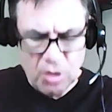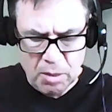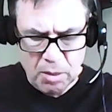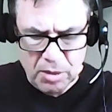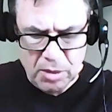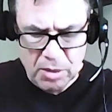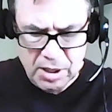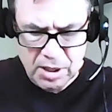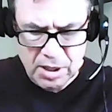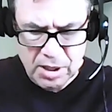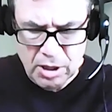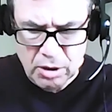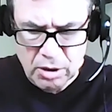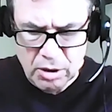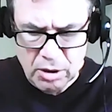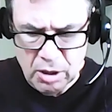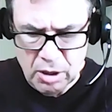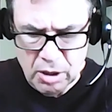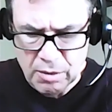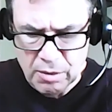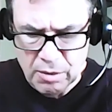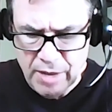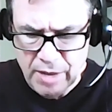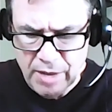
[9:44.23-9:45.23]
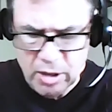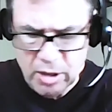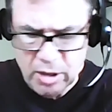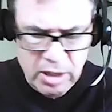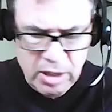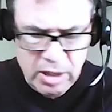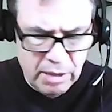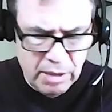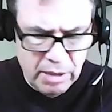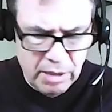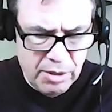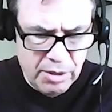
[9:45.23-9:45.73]
on this. You're, you're a very good
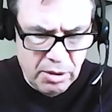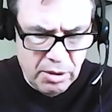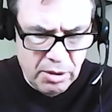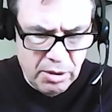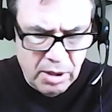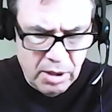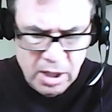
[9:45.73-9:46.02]
interviewer.